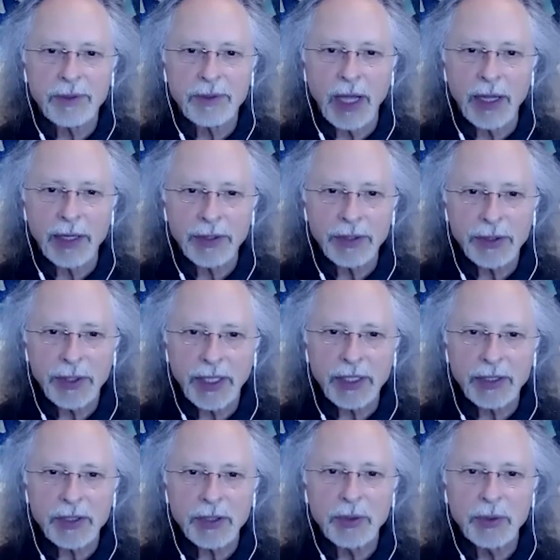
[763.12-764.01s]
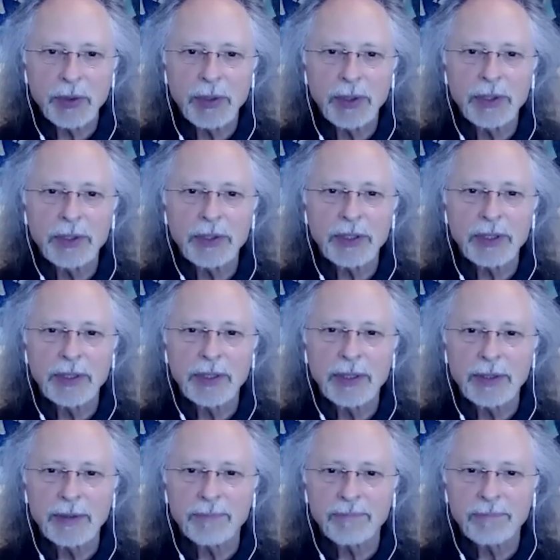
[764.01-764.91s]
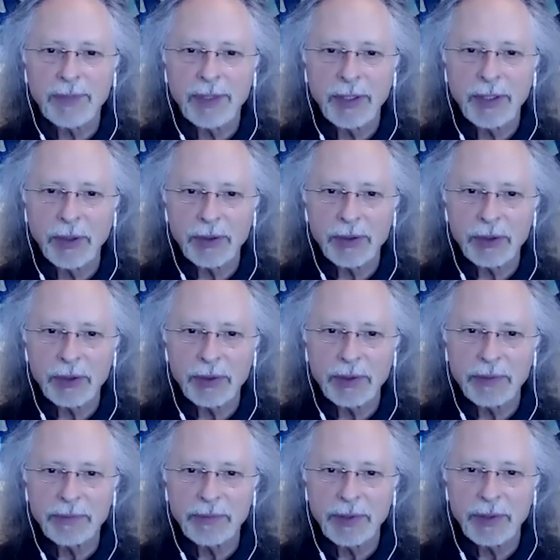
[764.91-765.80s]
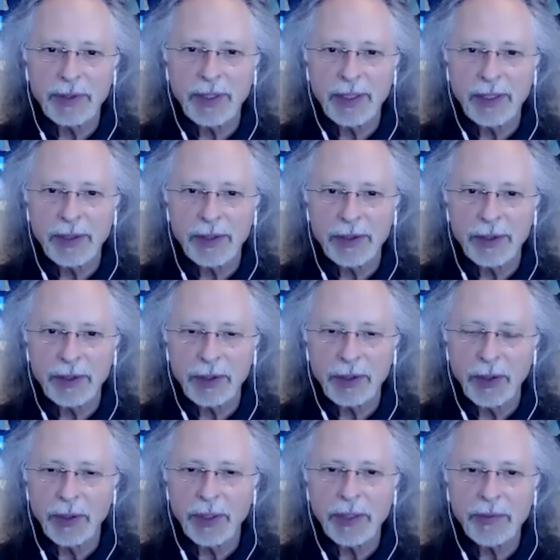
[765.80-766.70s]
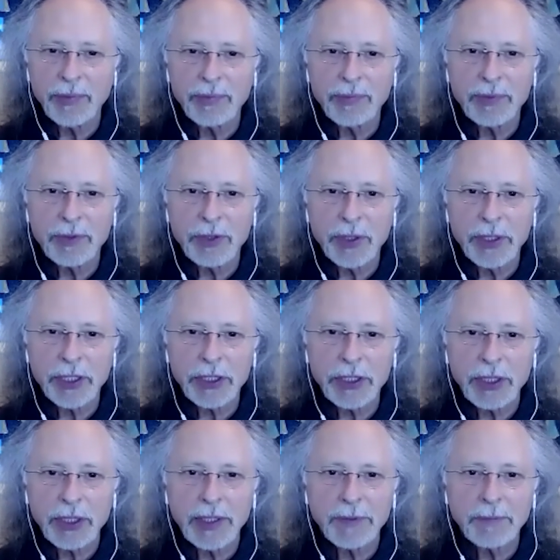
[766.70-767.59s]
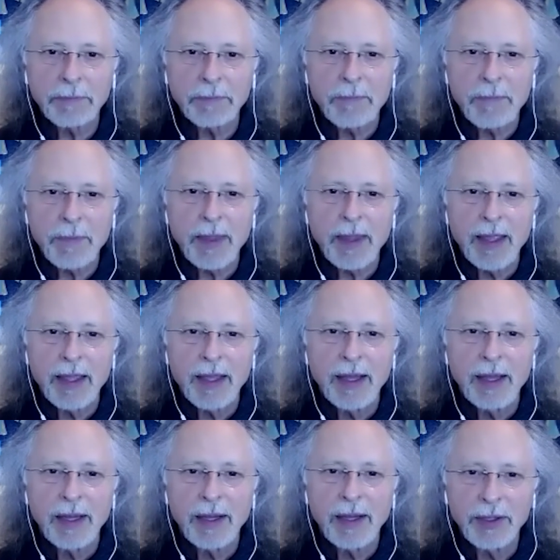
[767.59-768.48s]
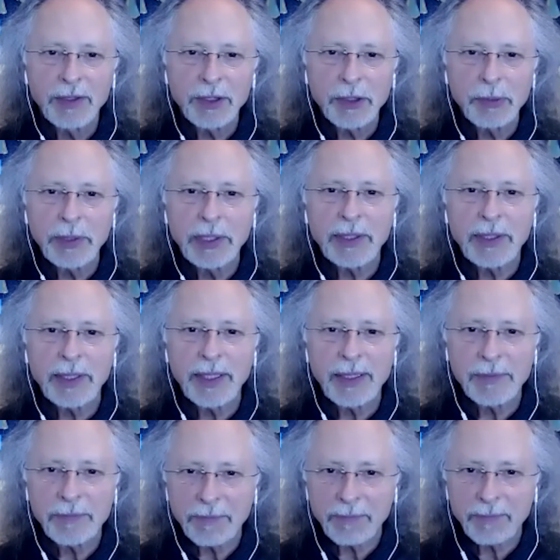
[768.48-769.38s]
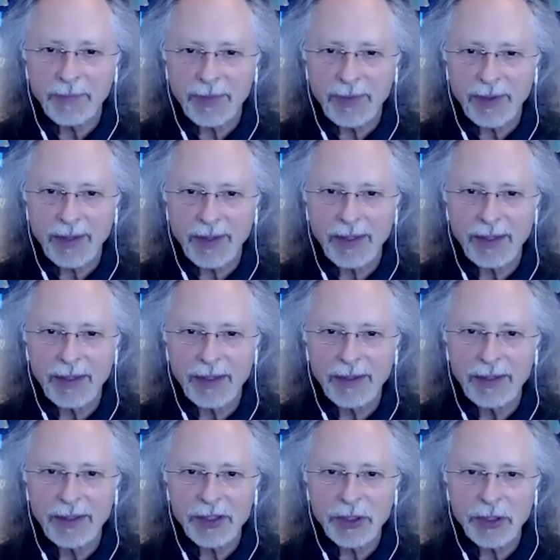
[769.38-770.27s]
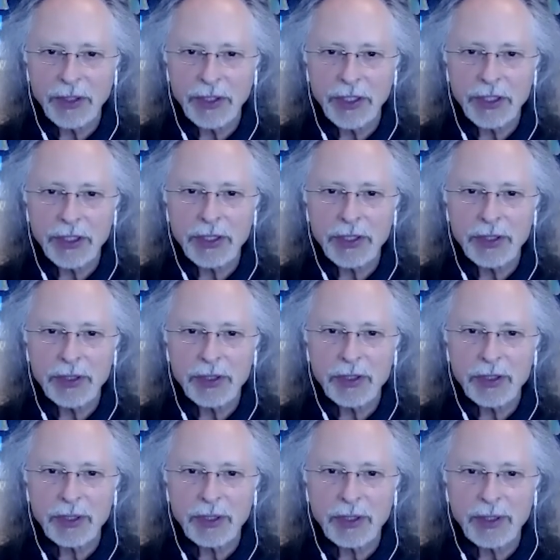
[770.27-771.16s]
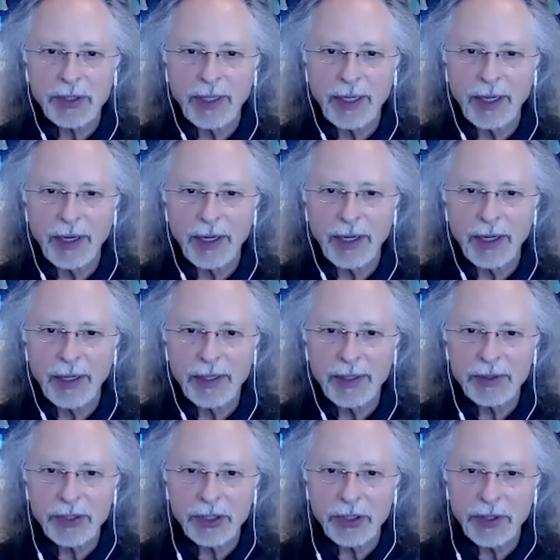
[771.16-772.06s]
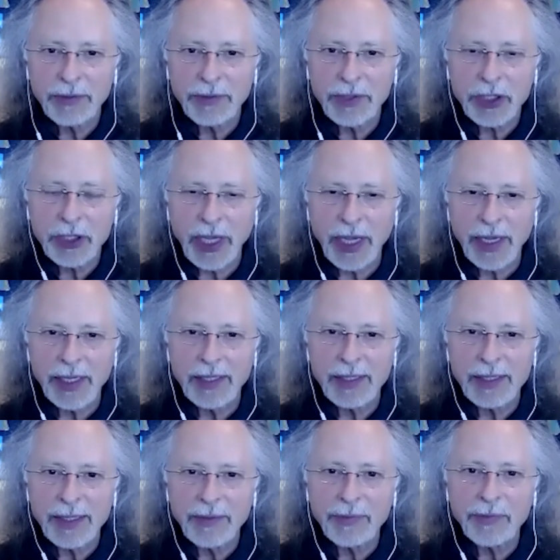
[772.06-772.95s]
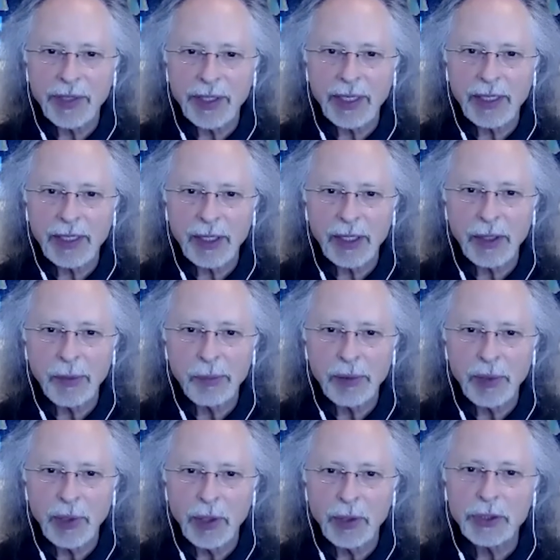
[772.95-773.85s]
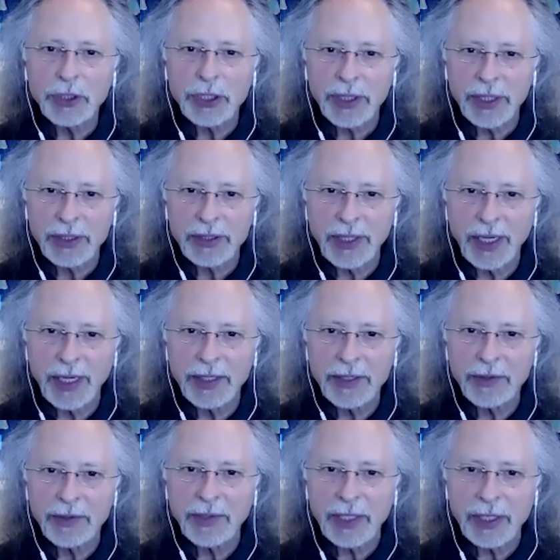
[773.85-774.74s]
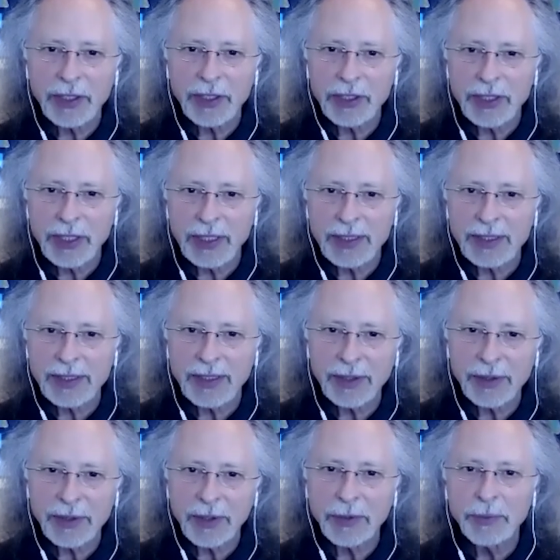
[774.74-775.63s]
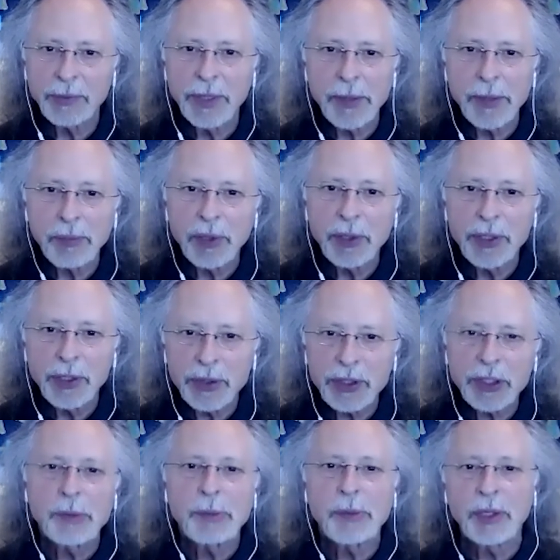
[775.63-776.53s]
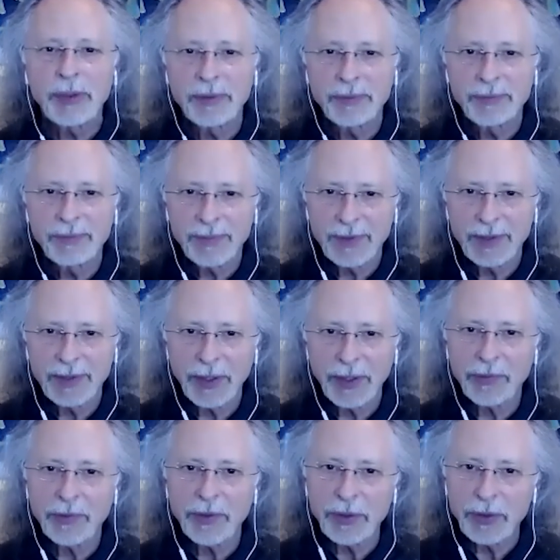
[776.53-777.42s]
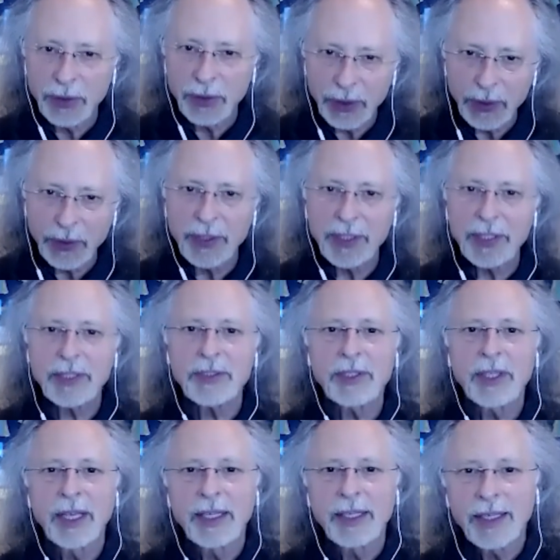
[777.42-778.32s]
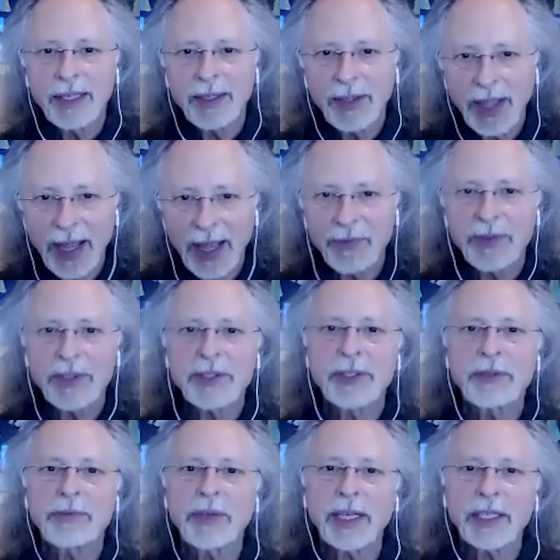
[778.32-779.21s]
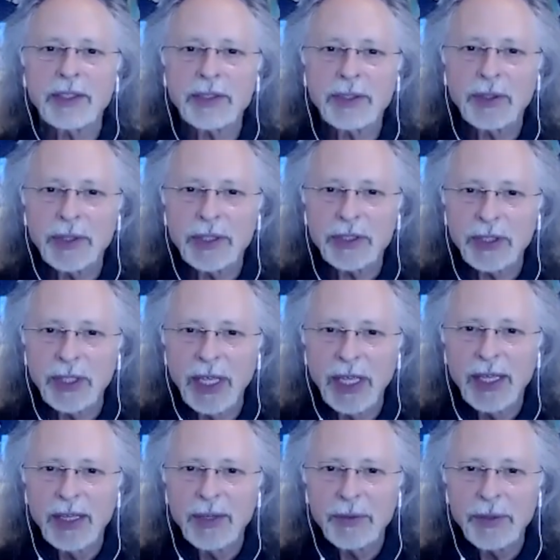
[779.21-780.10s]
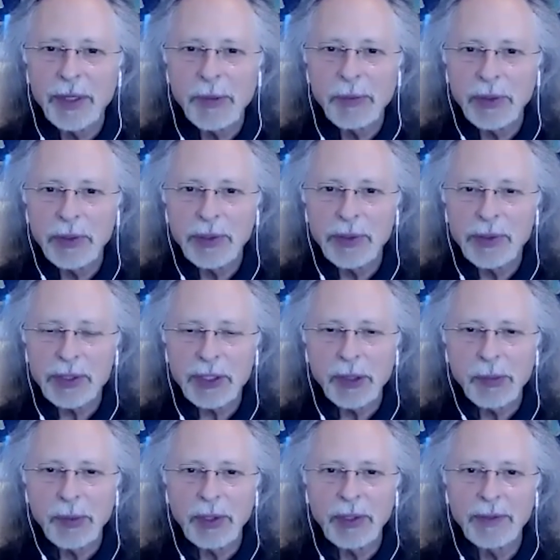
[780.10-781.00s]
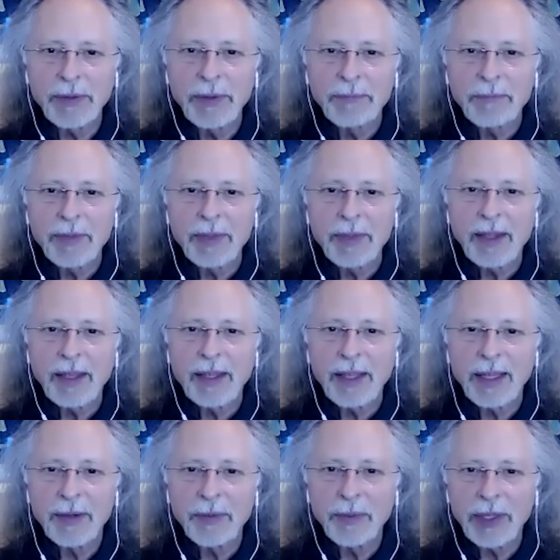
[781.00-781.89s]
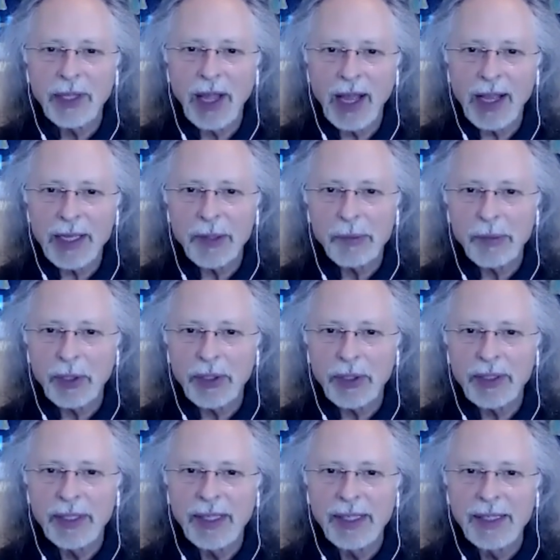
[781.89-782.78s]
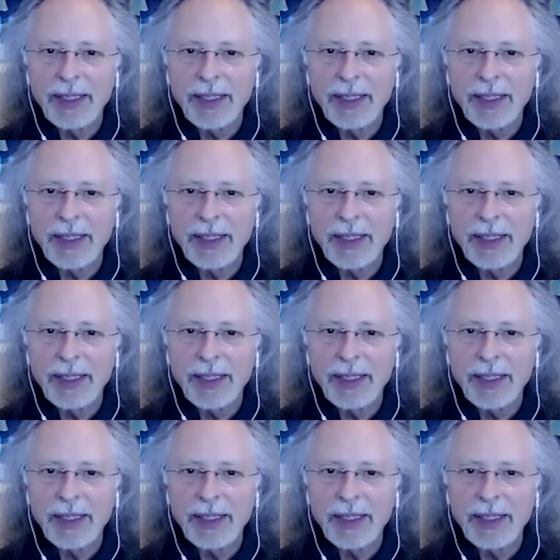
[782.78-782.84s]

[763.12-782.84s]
tantric schools and the school of yoga tradition. Ultimately, these traditions are sort of a scientific approach, scientific in the sense that they're reproducible. If you do this, it'll have this effect. So it's reproducible and reliable.